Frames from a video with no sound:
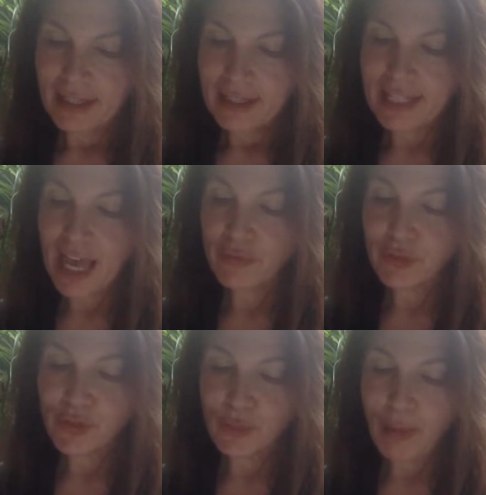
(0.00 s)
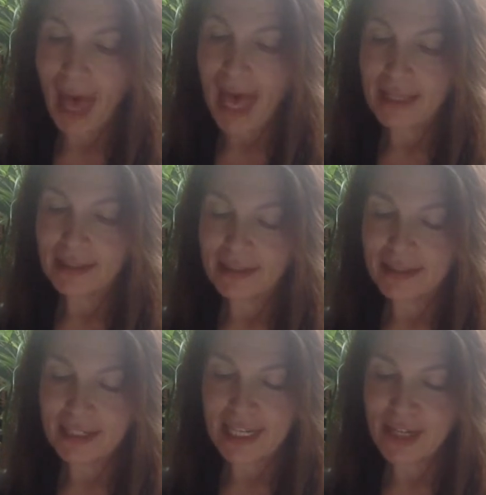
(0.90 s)
The afternoon passed,
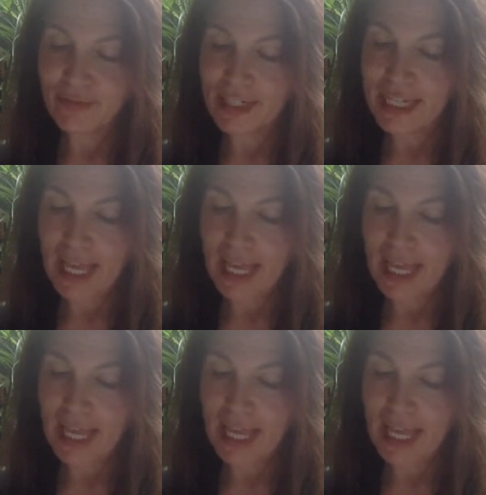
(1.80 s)
and evening